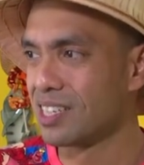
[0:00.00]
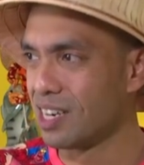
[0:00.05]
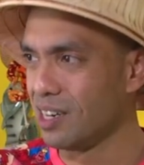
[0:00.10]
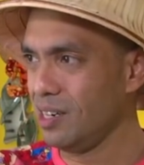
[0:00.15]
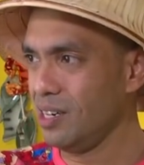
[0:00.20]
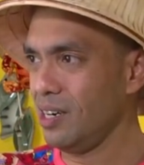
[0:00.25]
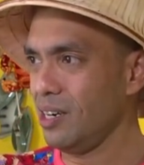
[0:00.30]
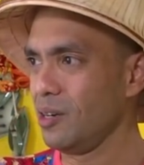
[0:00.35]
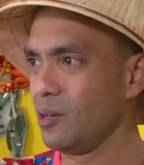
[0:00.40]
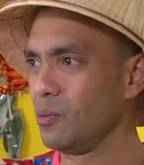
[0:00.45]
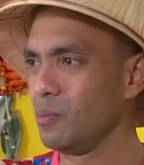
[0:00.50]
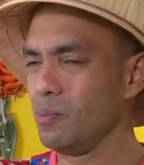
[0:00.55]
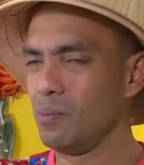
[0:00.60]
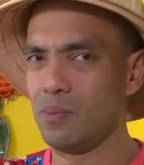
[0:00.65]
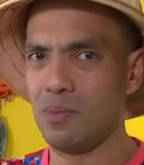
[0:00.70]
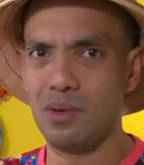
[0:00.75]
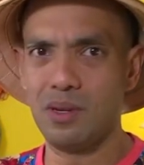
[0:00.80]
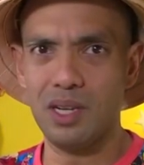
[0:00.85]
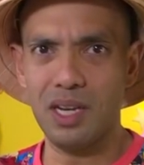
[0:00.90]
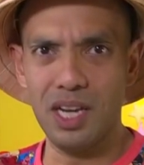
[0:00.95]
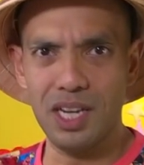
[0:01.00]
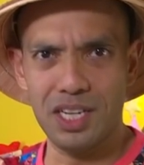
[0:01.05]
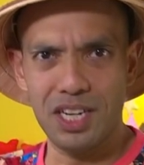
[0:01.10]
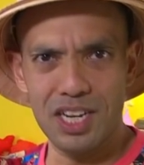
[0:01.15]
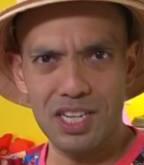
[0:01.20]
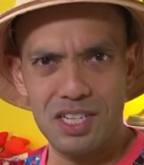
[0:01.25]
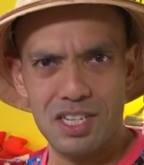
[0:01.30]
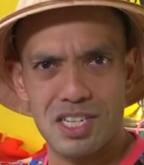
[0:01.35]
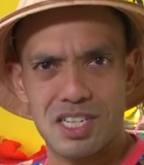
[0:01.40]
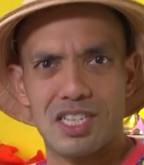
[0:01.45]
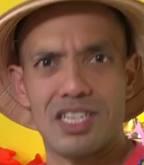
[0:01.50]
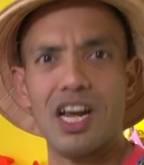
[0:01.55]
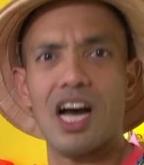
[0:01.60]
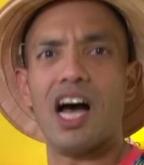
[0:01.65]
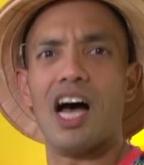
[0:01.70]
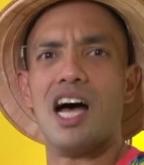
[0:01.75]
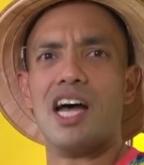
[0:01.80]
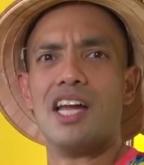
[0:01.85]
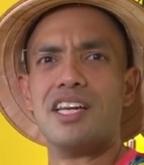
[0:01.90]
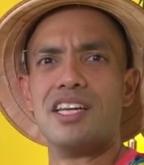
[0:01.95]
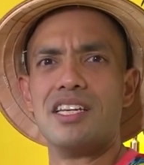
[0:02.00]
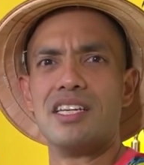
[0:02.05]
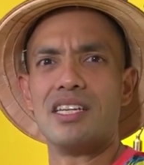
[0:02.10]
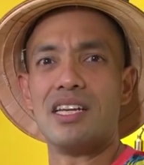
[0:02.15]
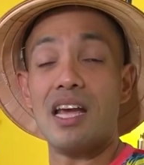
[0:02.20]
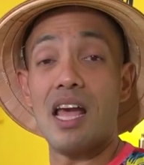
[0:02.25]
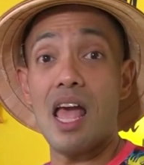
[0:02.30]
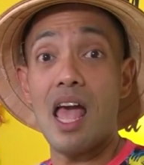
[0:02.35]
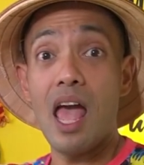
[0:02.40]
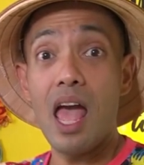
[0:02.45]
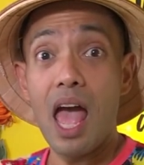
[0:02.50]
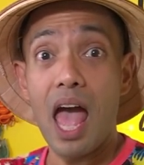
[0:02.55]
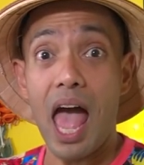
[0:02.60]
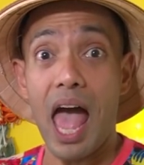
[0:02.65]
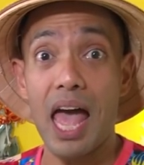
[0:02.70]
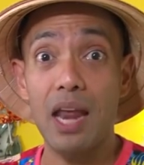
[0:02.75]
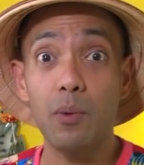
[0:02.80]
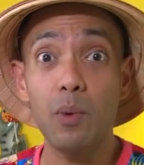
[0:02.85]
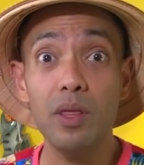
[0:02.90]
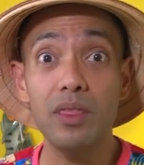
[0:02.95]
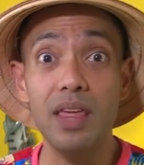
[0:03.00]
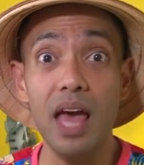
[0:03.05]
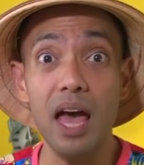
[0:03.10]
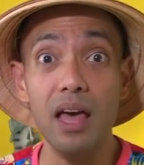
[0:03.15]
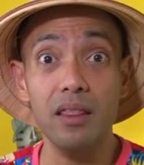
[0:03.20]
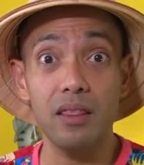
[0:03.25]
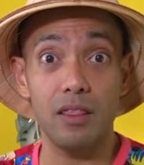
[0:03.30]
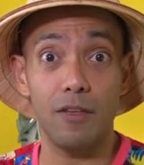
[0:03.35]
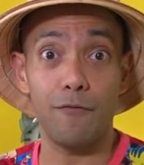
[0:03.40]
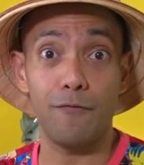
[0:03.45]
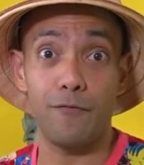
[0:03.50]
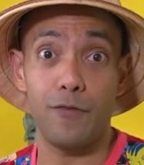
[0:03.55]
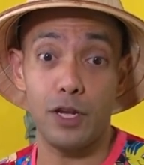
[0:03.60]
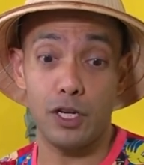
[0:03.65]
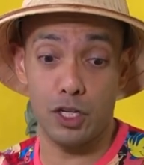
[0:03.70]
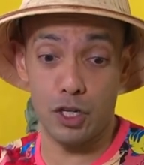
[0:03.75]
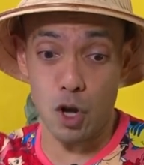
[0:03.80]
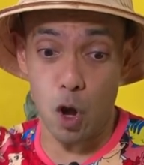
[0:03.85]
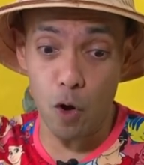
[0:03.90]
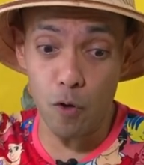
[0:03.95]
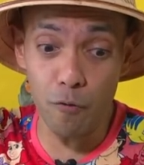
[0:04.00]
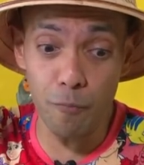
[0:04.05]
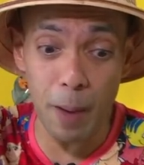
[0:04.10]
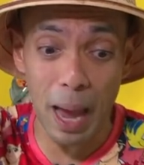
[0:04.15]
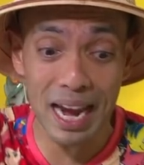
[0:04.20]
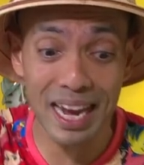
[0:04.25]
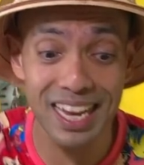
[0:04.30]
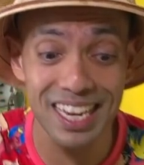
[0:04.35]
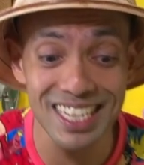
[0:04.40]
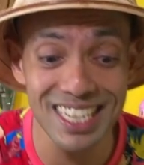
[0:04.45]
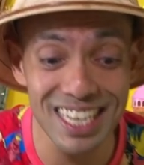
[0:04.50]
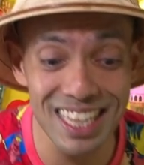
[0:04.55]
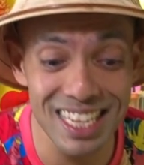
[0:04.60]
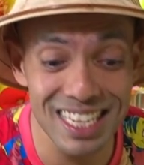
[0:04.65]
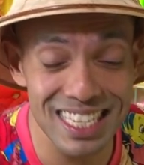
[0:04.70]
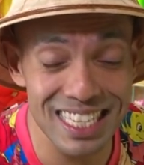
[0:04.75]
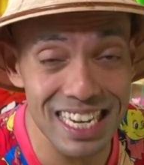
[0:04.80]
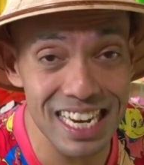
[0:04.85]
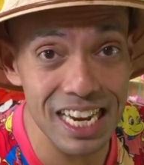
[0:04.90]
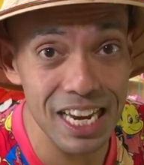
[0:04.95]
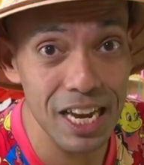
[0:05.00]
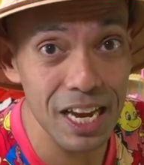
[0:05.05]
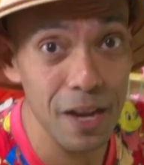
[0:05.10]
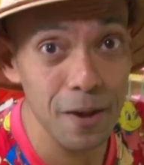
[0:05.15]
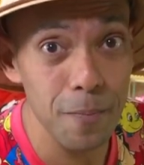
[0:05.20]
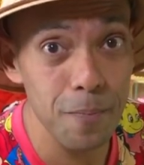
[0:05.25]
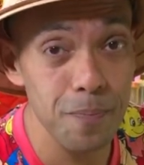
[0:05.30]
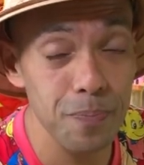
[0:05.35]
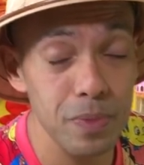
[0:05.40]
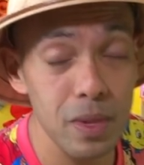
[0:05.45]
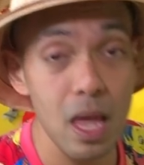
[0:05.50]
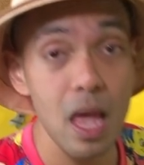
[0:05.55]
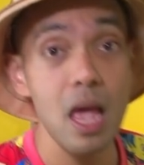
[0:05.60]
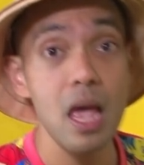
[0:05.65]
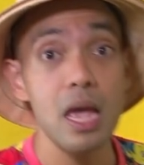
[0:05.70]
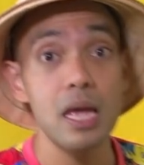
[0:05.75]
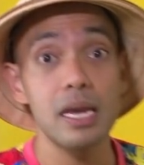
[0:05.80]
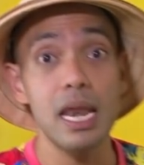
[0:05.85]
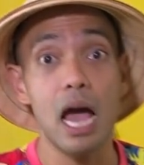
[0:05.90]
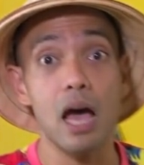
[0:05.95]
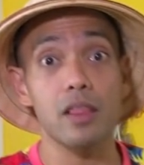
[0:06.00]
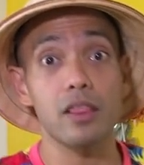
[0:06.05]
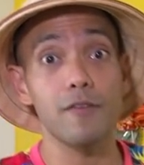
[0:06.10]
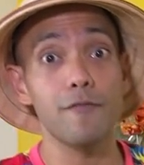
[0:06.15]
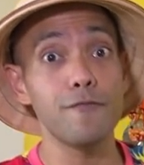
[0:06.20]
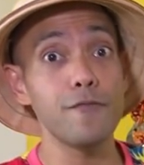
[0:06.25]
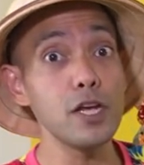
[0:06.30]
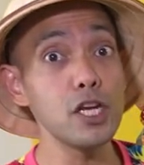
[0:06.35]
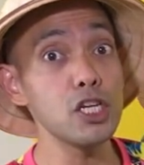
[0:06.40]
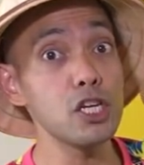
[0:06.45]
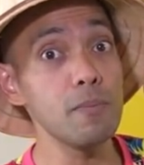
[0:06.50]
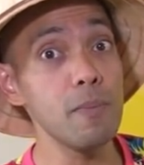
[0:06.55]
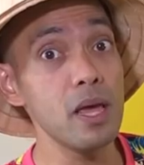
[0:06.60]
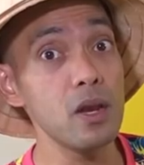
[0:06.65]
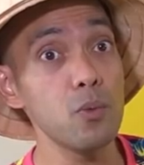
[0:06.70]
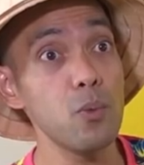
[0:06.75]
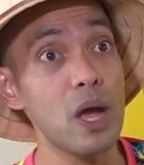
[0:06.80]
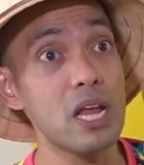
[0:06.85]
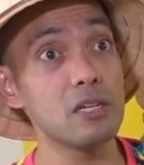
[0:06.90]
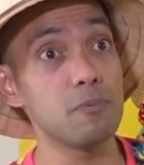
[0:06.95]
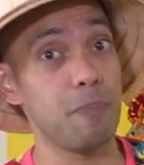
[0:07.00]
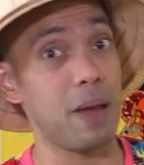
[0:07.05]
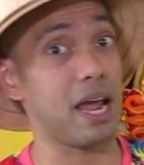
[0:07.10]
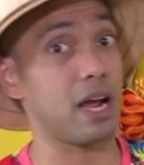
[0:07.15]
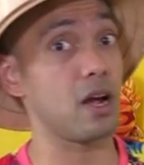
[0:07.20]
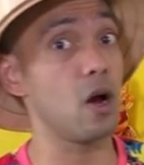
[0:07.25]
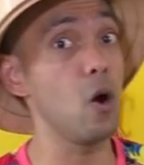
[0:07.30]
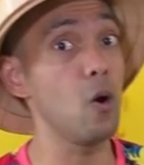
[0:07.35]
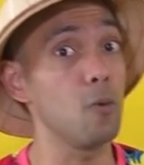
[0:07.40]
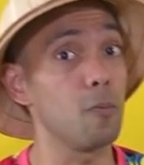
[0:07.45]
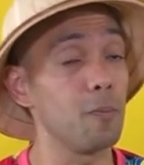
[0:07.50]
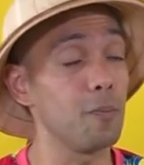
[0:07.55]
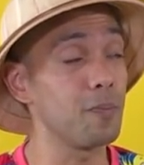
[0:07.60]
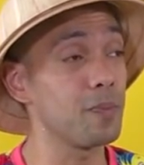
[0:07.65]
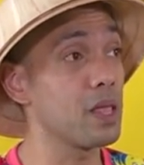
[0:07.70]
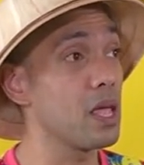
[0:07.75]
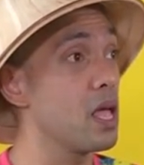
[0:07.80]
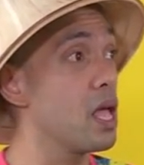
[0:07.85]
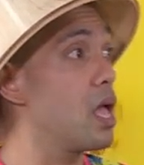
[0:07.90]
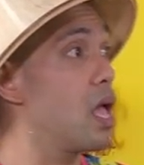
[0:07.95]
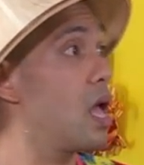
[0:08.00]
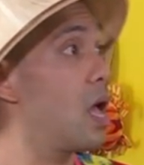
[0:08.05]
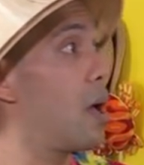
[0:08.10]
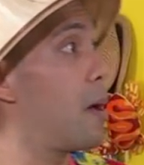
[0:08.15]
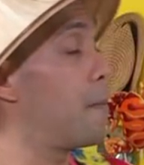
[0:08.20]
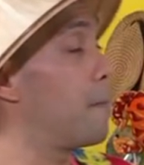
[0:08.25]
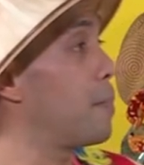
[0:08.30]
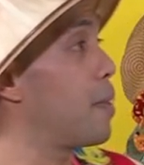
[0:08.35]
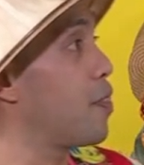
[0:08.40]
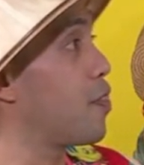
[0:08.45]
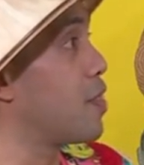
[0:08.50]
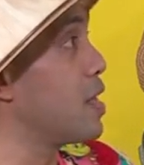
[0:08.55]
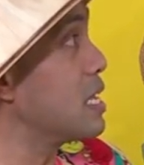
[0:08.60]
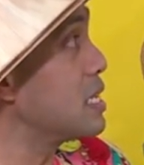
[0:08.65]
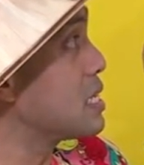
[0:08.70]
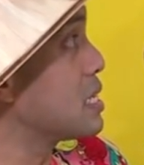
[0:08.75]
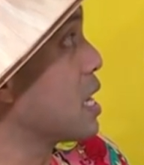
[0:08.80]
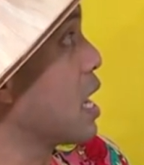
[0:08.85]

Go home. It is done. And with that, the fish dove back into the sea. Now, the fisherman went back home. But this